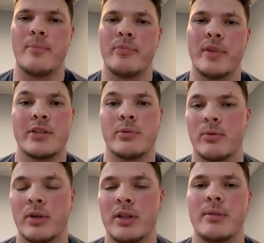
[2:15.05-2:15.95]
that's what
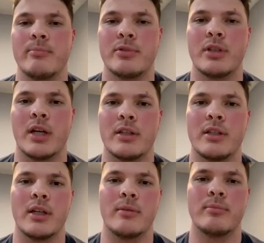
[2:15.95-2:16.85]
really started
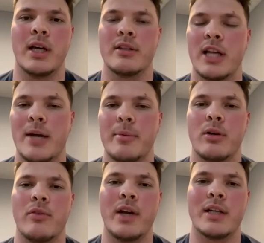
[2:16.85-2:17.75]
to kind of domino
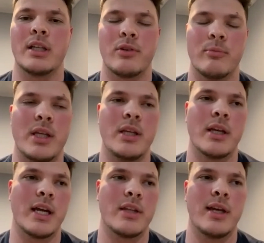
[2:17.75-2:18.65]
effect it for me. I
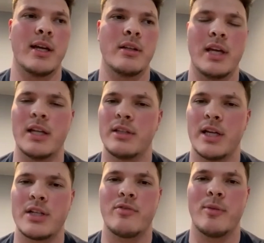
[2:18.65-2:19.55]
got that
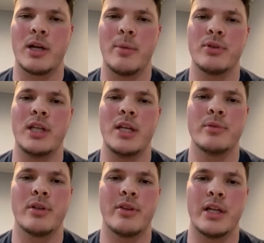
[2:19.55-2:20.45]
attention from a couple
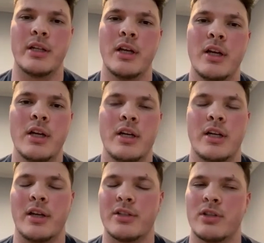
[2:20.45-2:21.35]
teams, and then
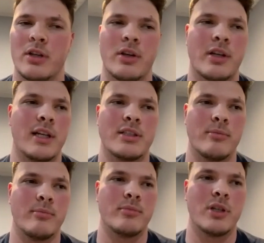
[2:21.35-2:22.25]
I started looking at
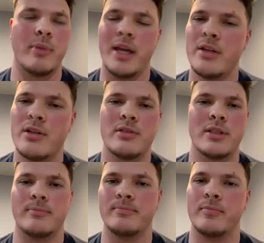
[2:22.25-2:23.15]
some agents,
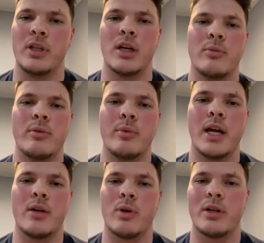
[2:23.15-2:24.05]
and we
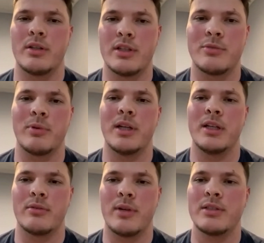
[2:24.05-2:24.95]
got it work in the spring,
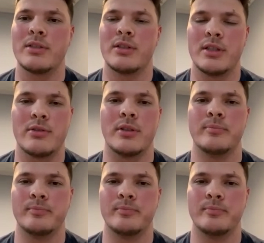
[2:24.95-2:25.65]
and the rest is history.